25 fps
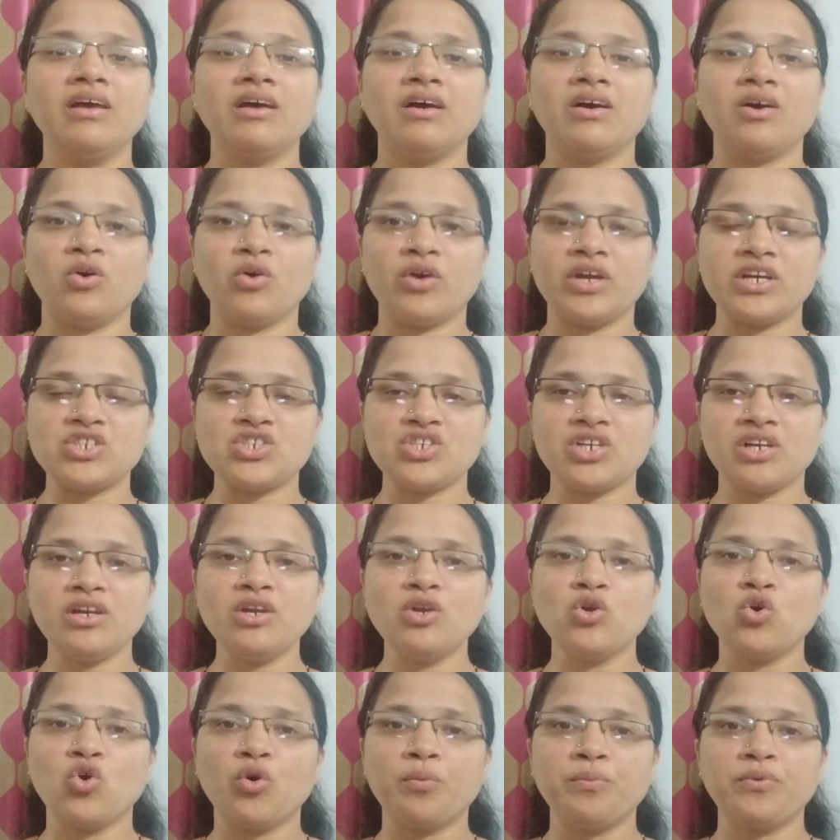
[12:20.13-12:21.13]
Okay children,
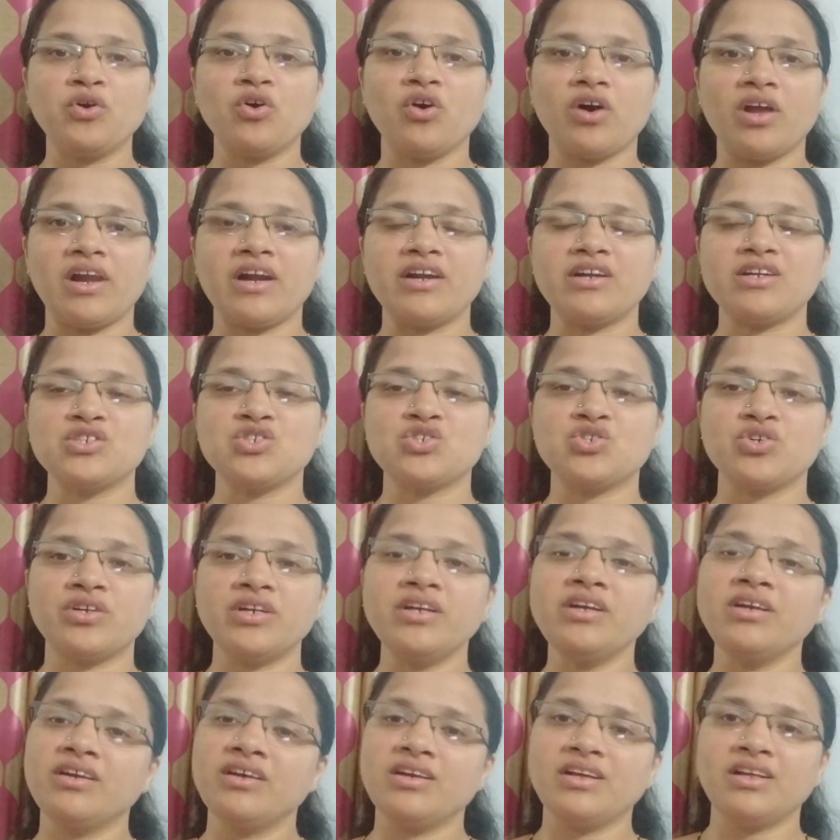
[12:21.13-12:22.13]
hope you all understood
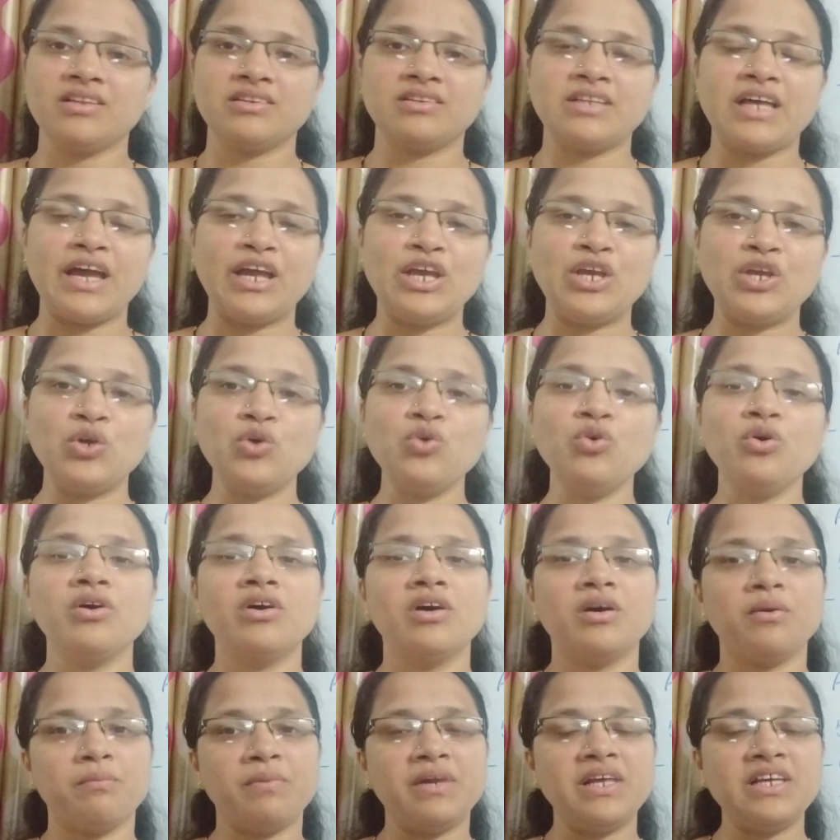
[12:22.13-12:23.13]
it. Thank you.
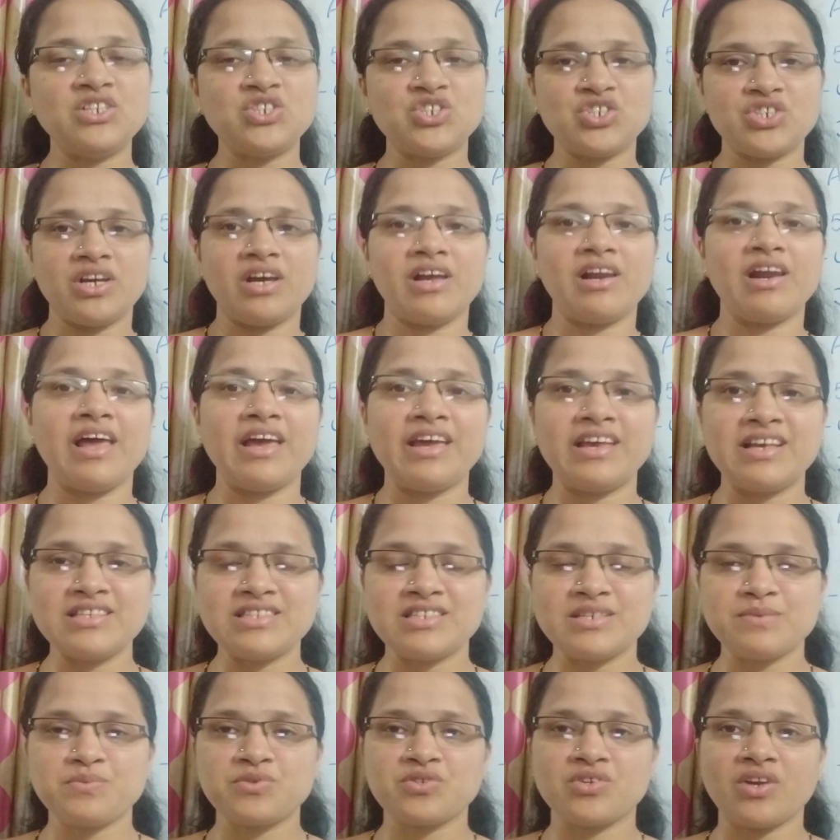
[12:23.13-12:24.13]
Please share, like and
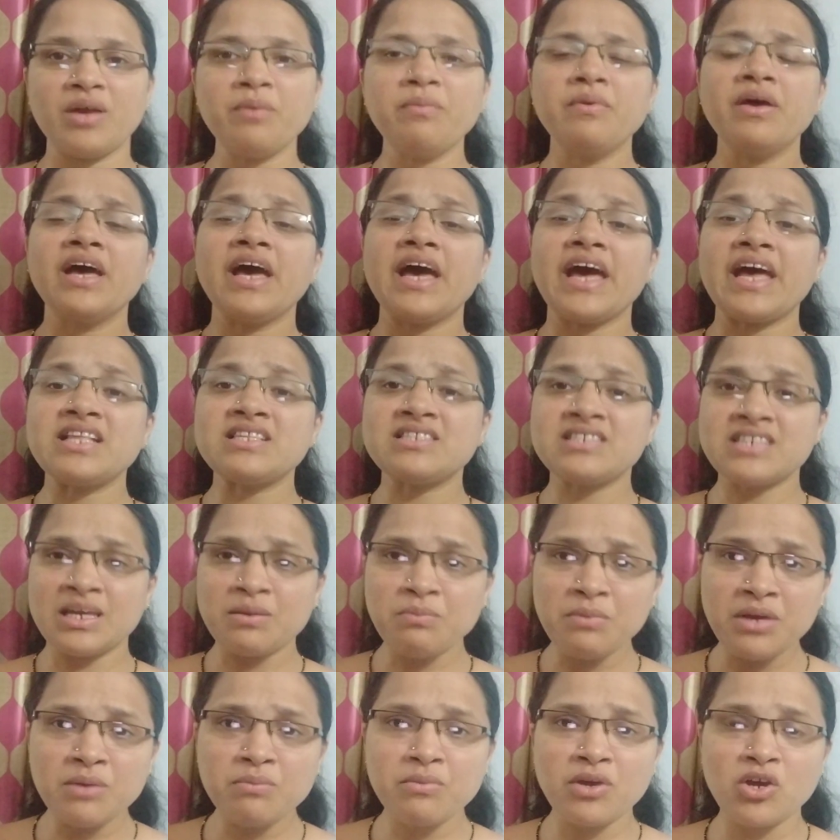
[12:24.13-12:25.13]
subscribe, and send me
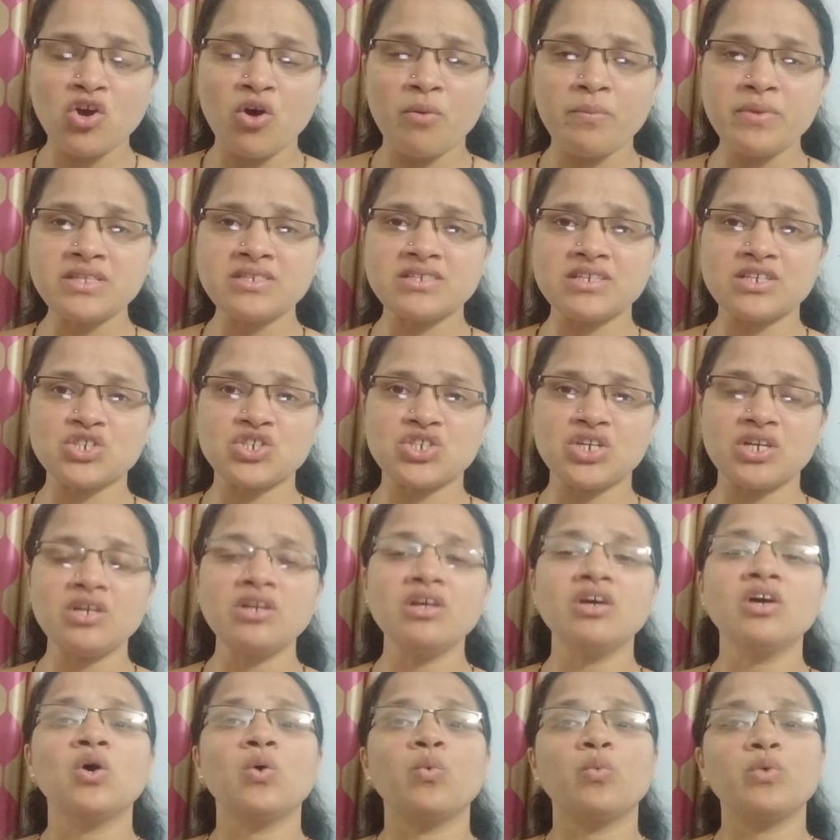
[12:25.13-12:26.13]
in my comment section
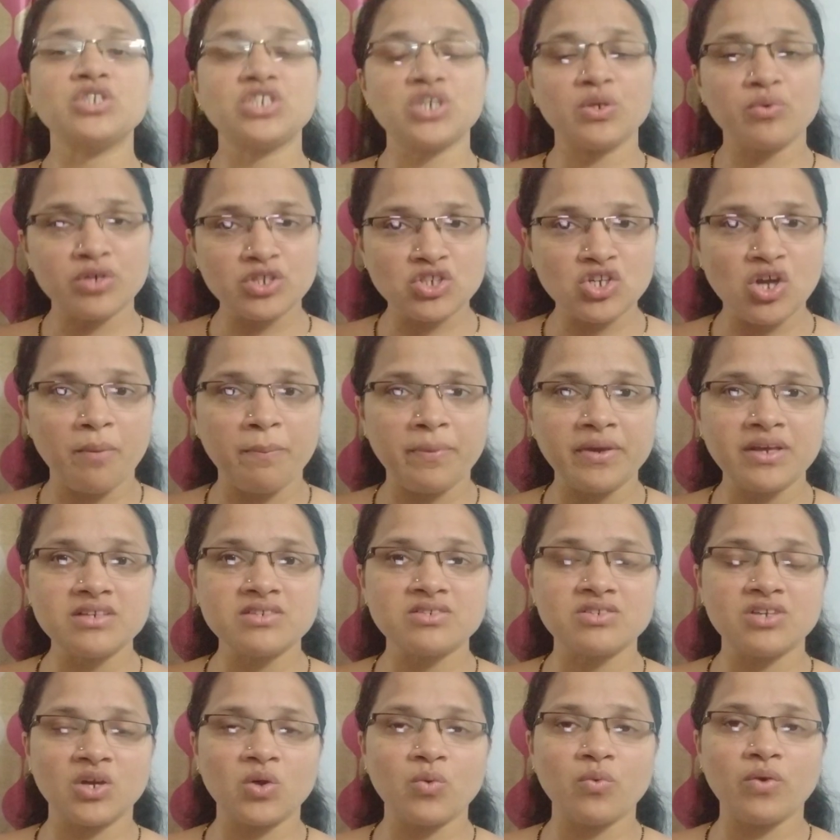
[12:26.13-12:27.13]
whichever topic is
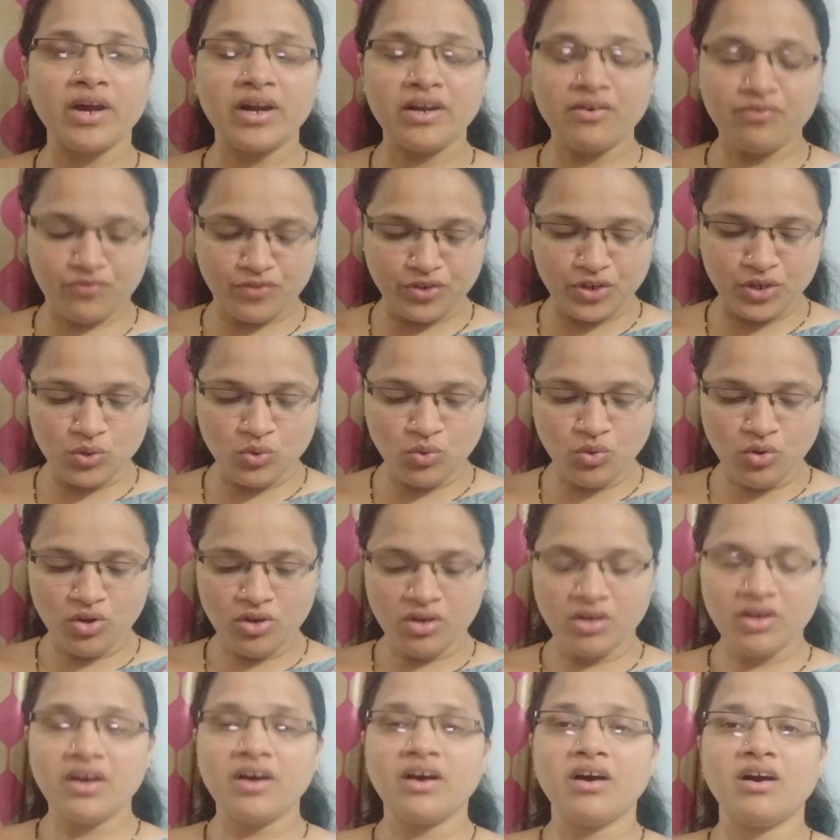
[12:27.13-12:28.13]
required for you,
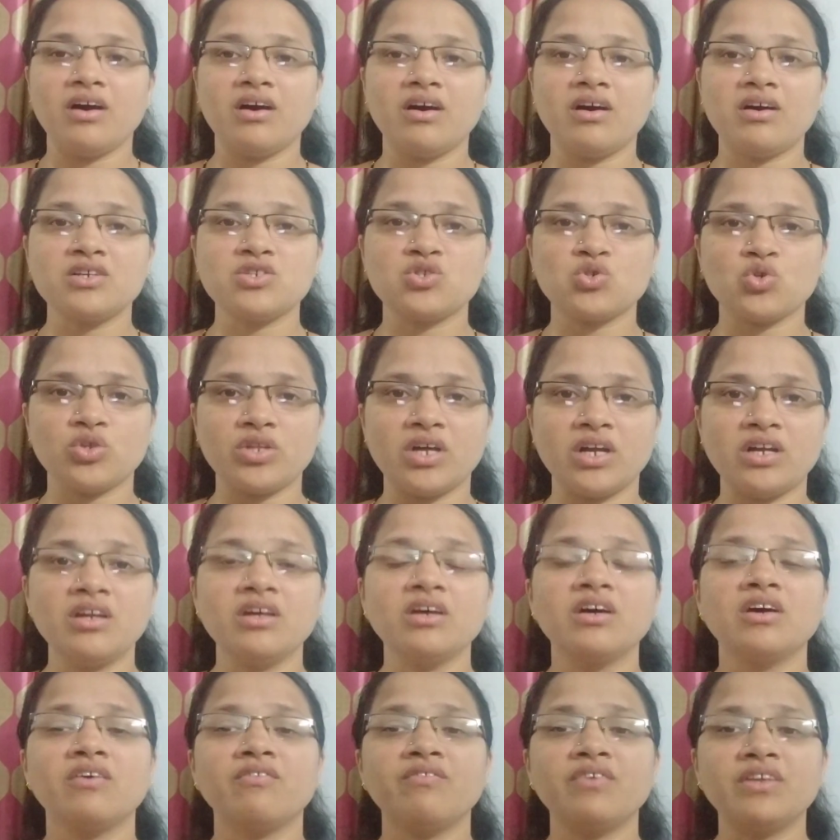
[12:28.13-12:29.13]
so that
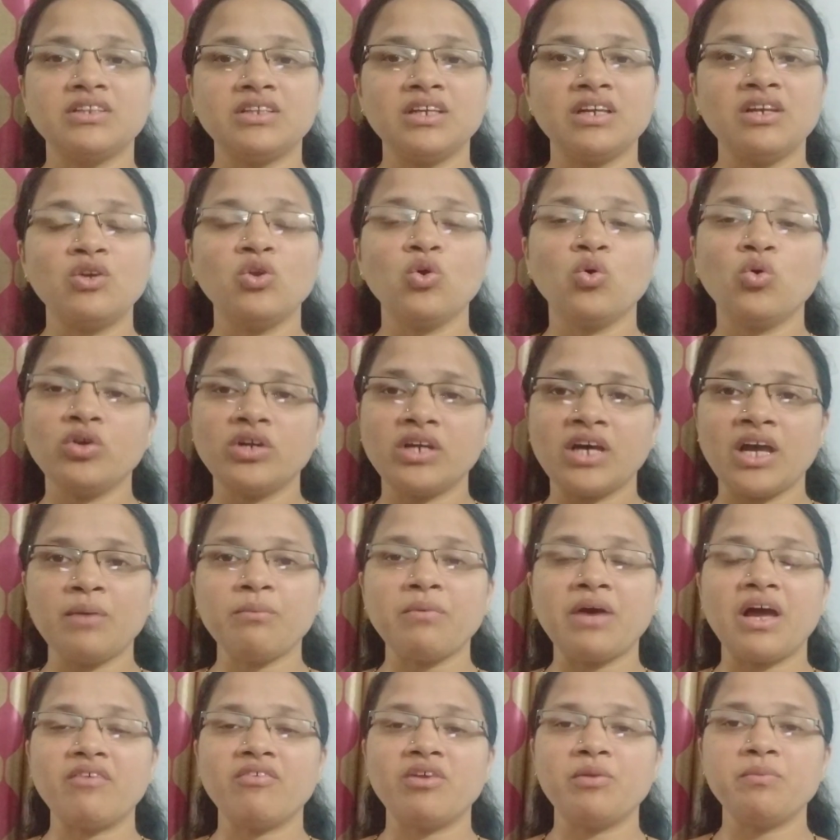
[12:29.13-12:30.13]
within no time
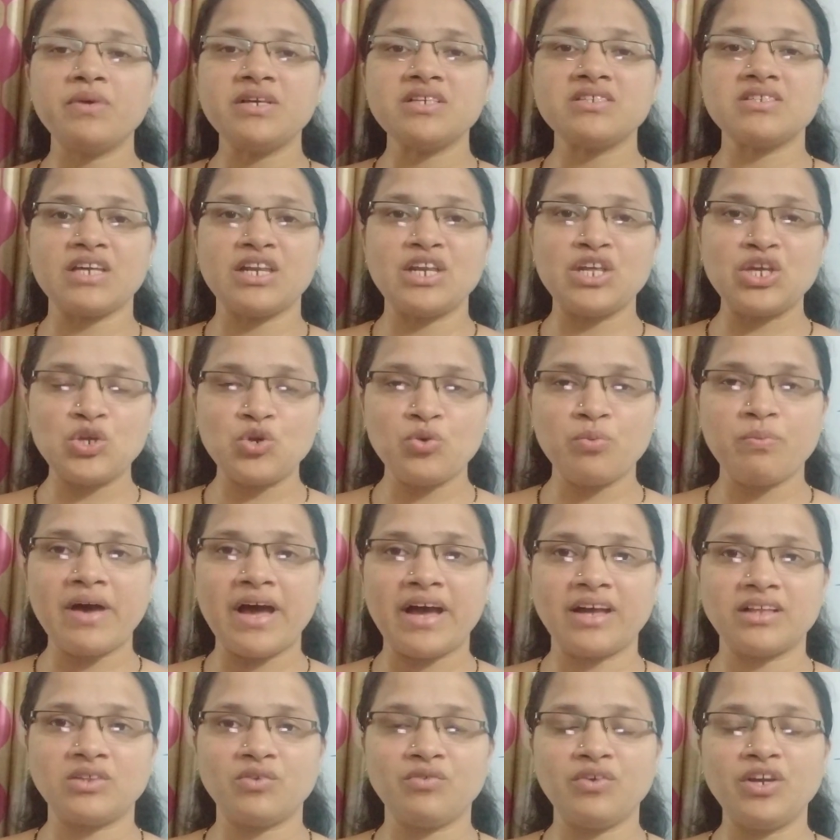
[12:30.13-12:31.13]
I will be sending you
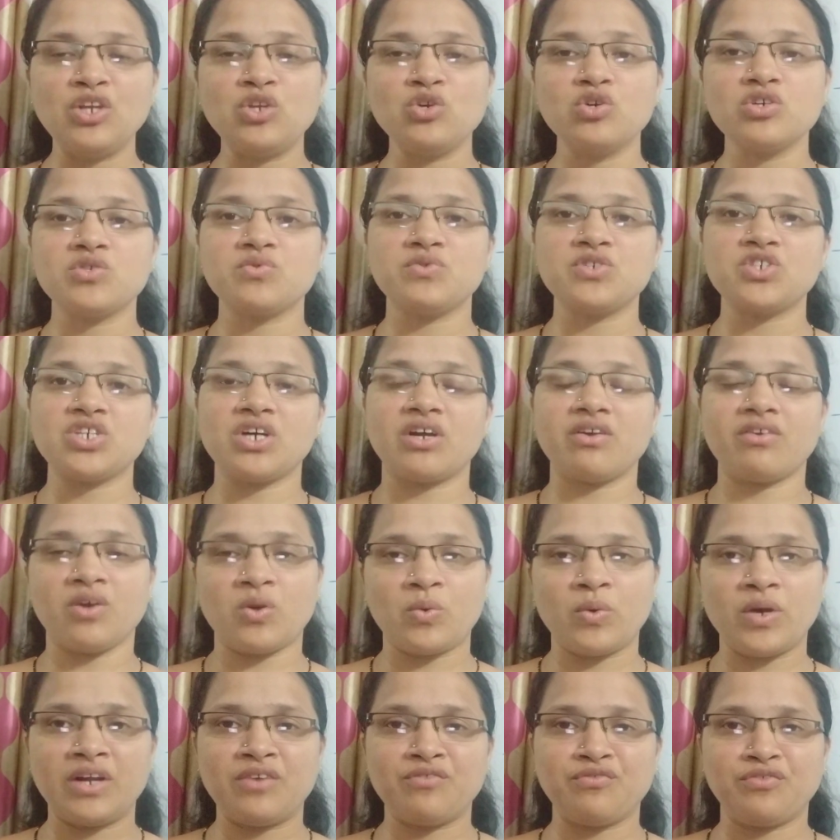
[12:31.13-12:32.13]
back the videos which are
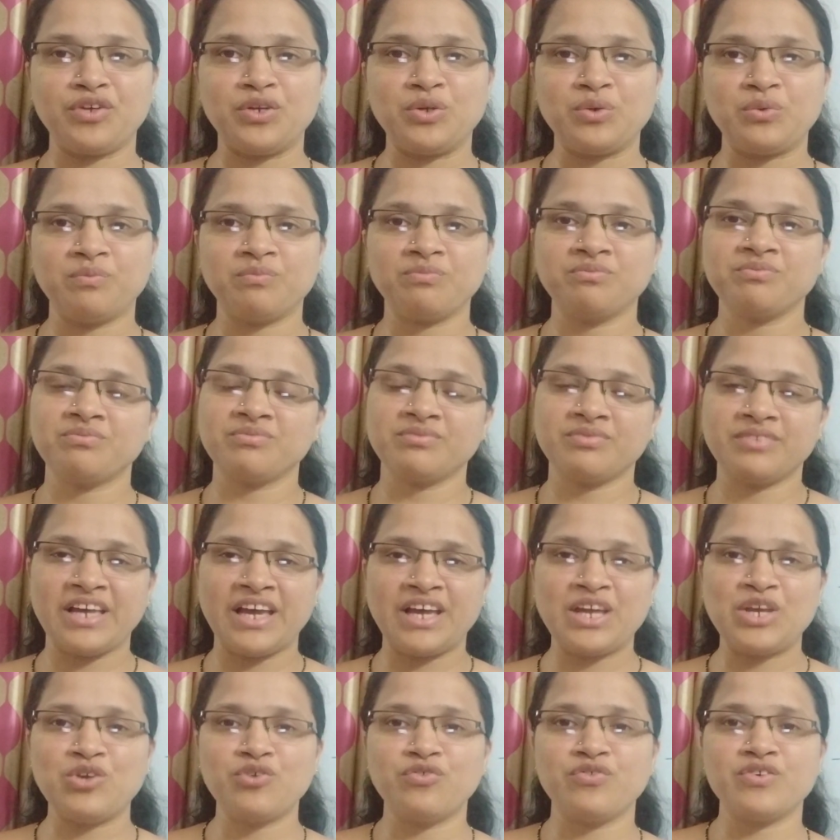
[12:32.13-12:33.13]
required for you.
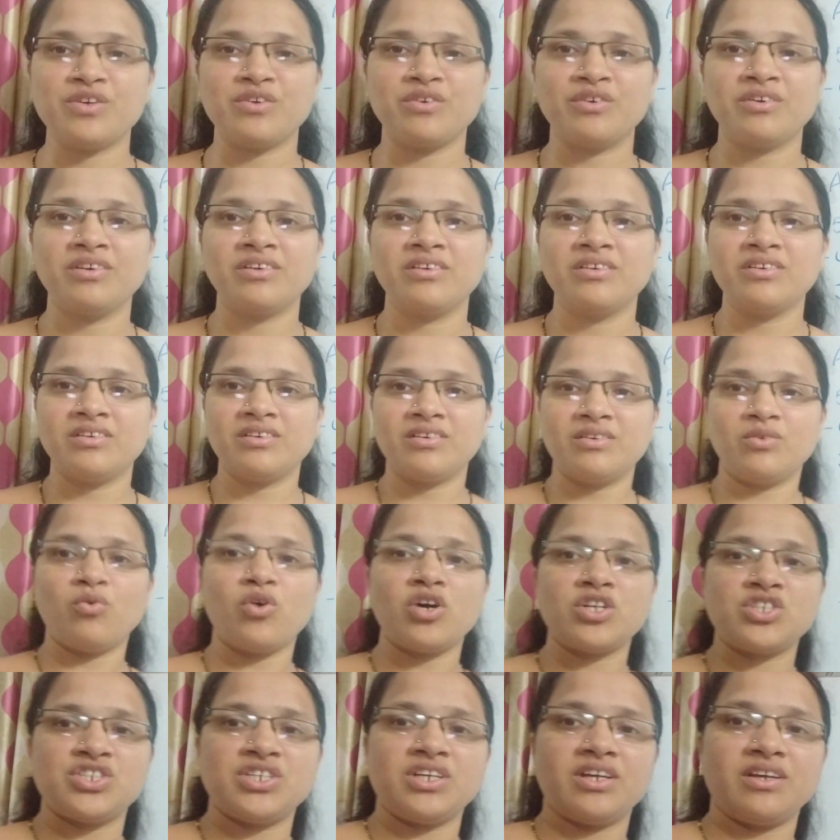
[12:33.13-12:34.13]
Thank you for
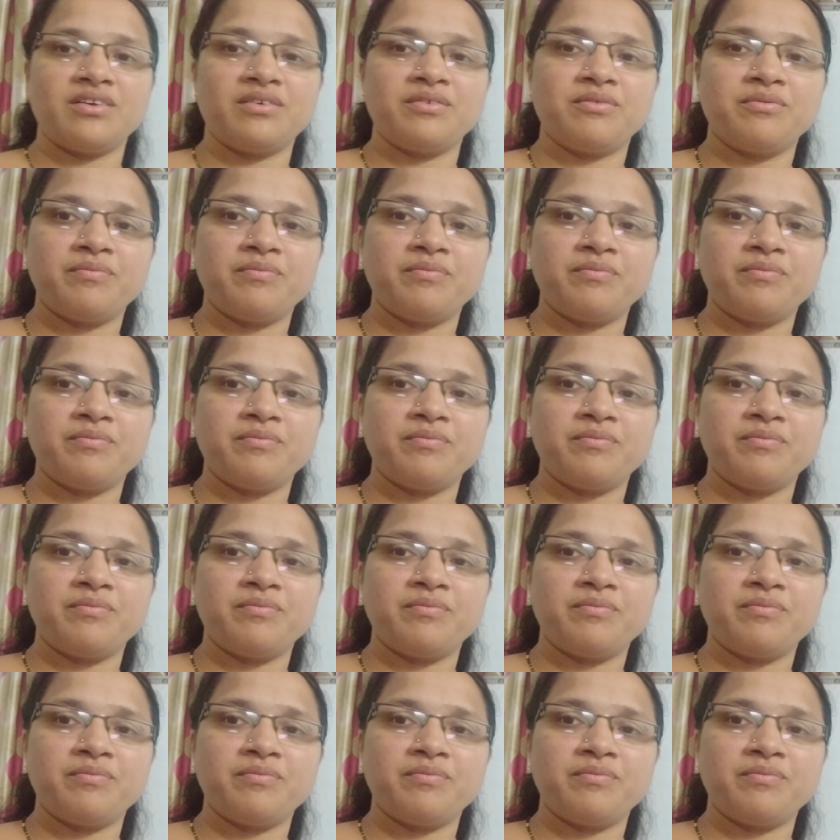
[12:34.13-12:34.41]
watching.